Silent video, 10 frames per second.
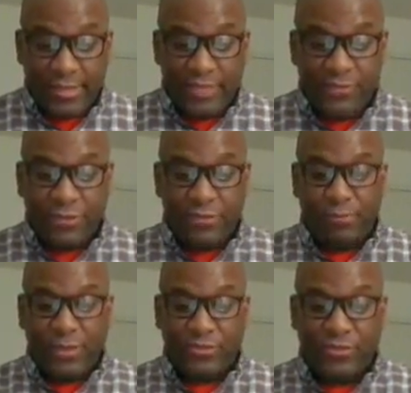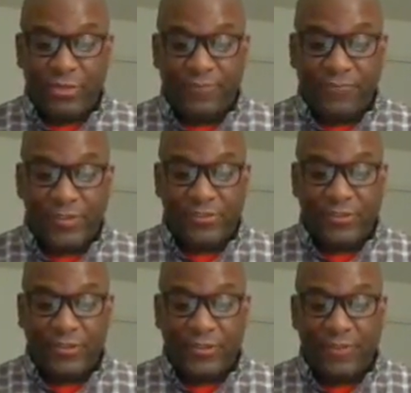even especially
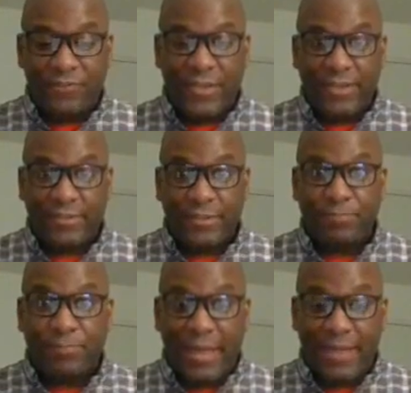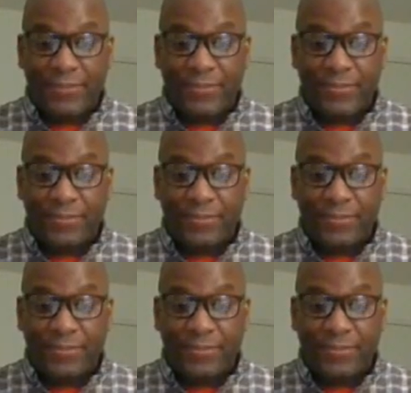physically affected by,